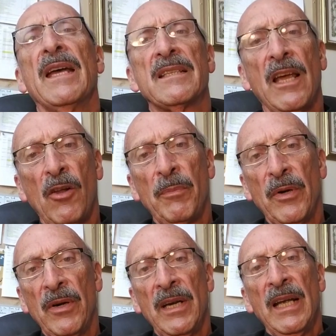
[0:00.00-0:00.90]

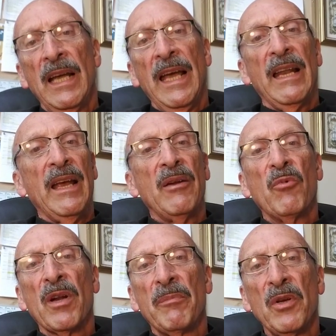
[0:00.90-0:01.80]
helper. And what
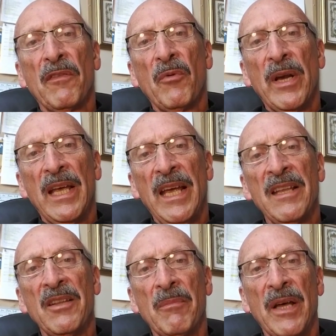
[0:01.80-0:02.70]
a beautiful way to end
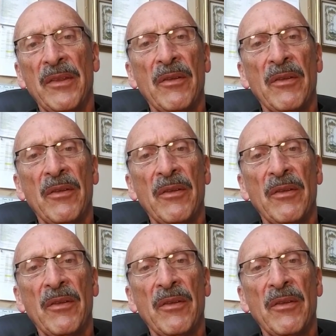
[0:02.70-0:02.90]
the month.